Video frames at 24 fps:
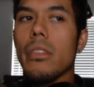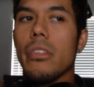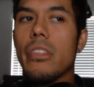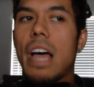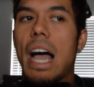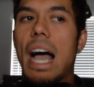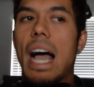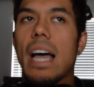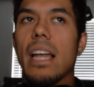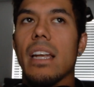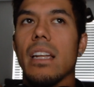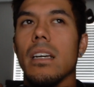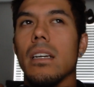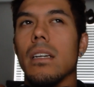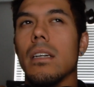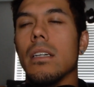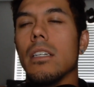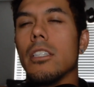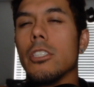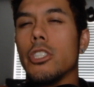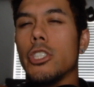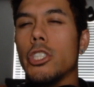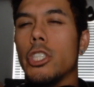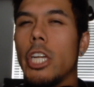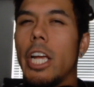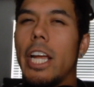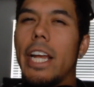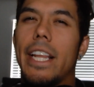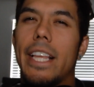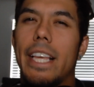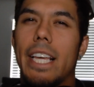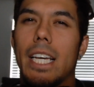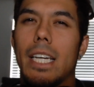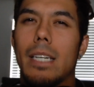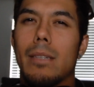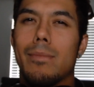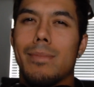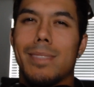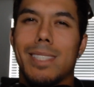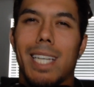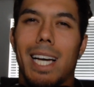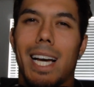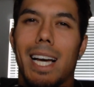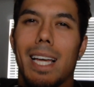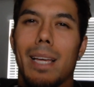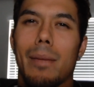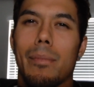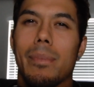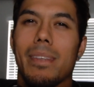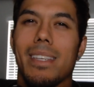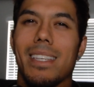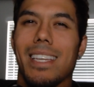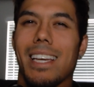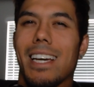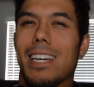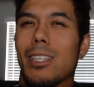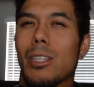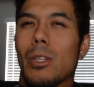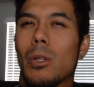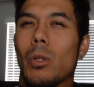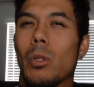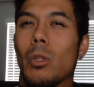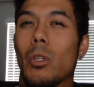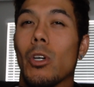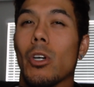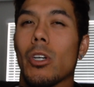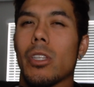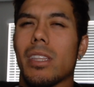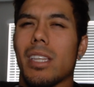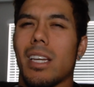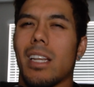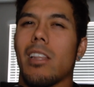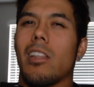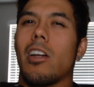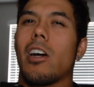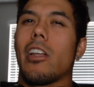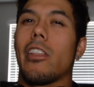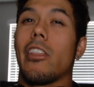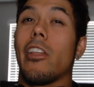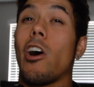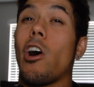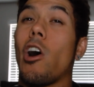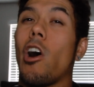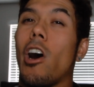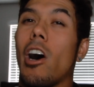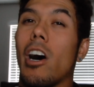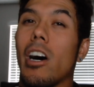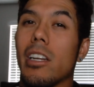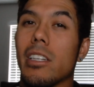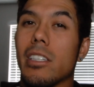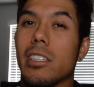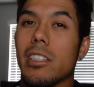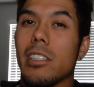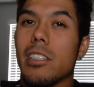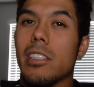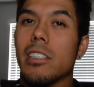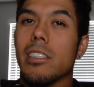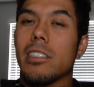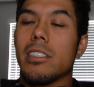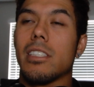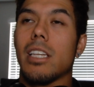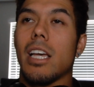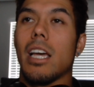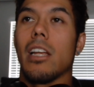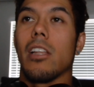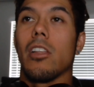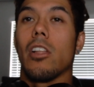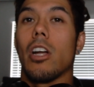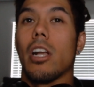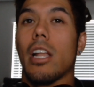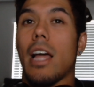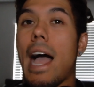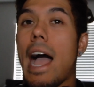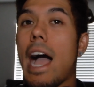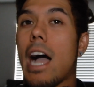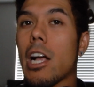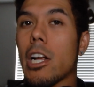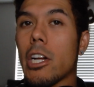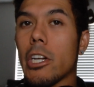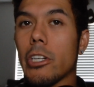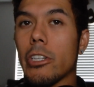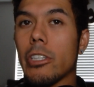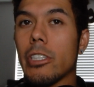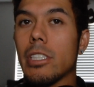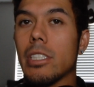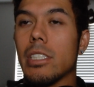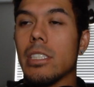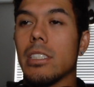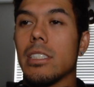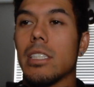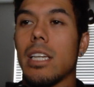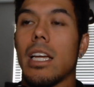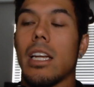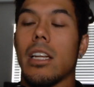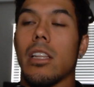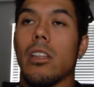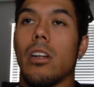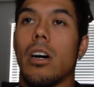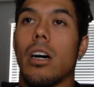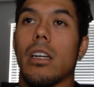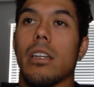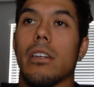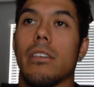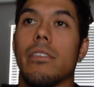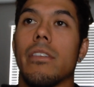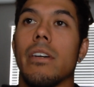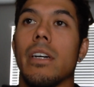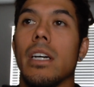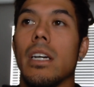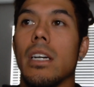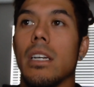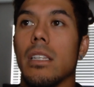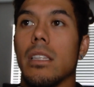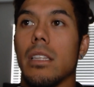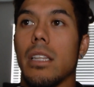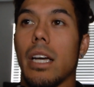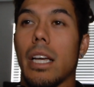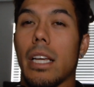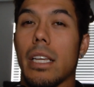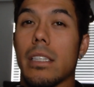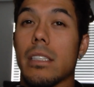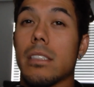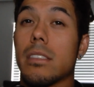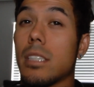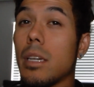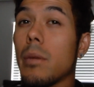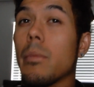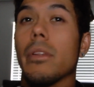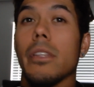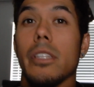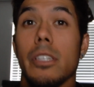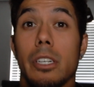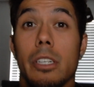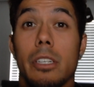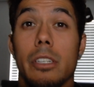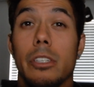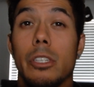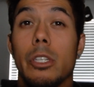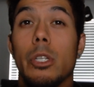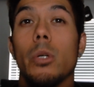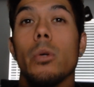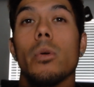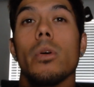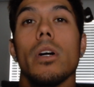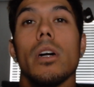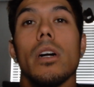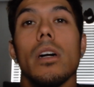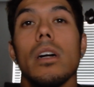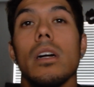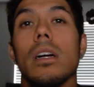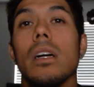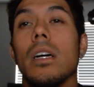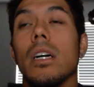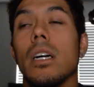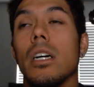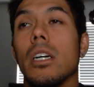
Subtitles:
that JDM type yellow look that a lot of the Hondas and a lot of Acuras and a lot of like some of the newer